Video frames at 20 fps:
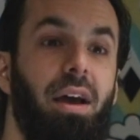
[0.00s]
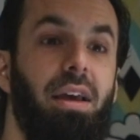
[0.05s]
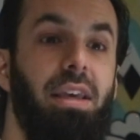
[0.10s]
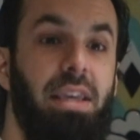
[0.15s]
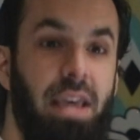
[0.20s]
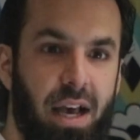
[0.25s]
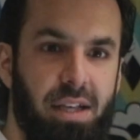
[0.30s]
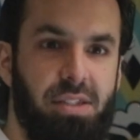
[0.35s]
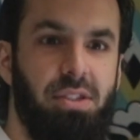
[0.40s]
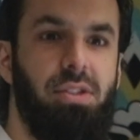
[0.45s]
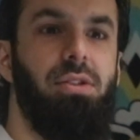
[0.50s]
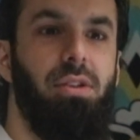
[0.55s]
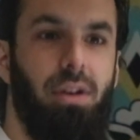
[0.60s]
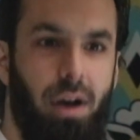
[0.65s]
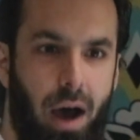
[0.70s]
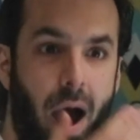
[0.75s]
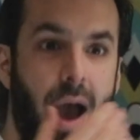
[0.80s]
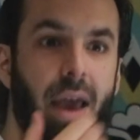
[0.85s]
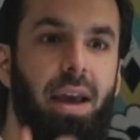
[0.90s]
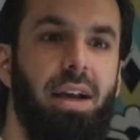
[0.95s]
Yes,
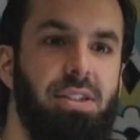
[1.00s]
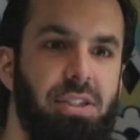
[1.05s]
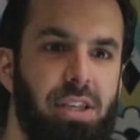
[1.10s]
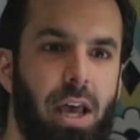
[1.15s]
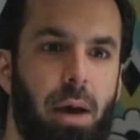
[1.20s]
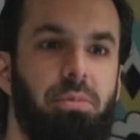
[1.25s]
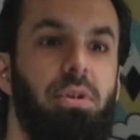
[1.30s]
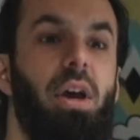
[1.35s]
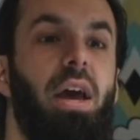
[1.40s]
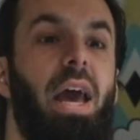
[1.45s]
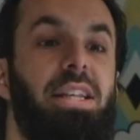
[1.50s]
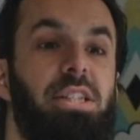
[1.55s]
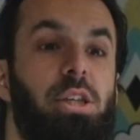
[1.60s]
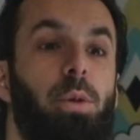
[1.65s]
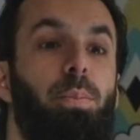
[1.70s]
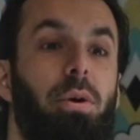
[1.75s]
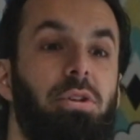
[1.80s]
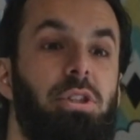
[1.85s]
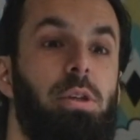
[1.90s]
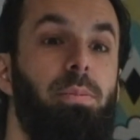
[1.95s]
I accept. It's
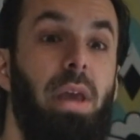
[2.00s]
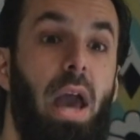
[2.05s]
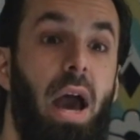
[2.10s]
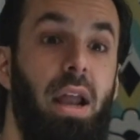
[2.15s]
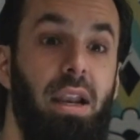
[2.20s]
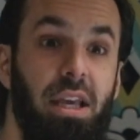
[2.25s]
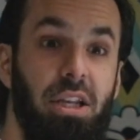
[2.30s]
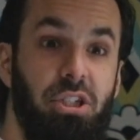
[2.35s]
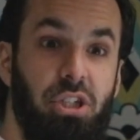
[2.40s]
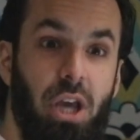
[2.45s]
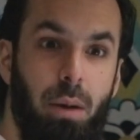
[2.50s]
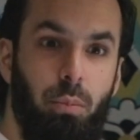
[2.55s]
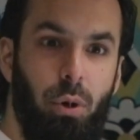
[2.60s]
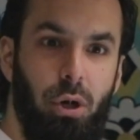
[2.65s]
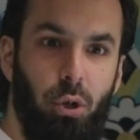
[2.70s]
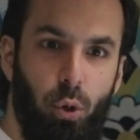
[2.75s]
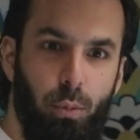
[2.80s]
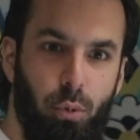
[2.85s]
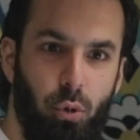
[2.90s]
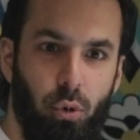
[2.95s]
supposed to be al-ijab
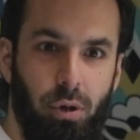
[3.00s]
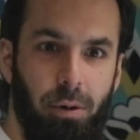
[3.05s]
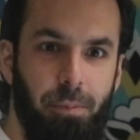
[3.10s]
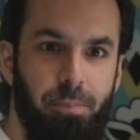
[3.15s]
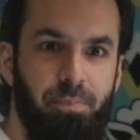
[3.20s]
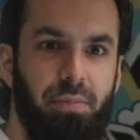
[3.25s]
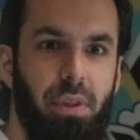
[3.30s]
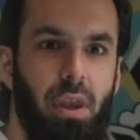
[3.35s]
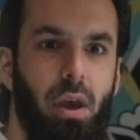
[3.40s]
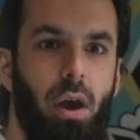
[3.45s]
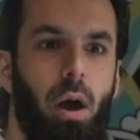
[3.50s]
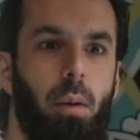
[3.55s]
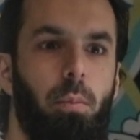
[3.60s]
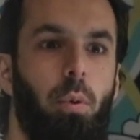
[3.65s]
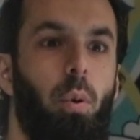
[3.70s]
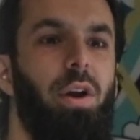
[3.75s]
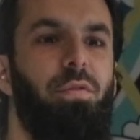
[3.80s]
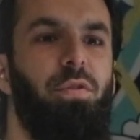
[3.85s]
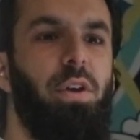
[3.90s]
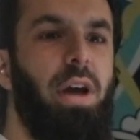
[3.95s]
wal-qubul.
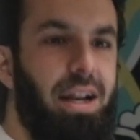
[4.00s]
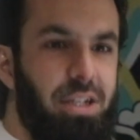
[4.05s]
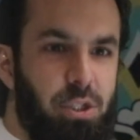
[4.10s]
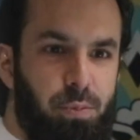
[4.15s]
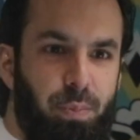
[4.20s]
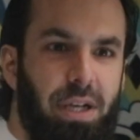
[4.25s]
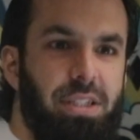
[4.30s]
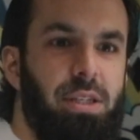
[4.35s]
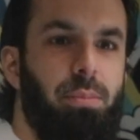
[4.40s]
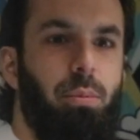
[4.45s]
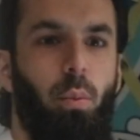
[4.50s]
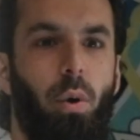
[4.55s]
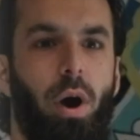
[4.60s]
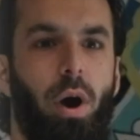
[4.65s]
But what if the guy just picks up a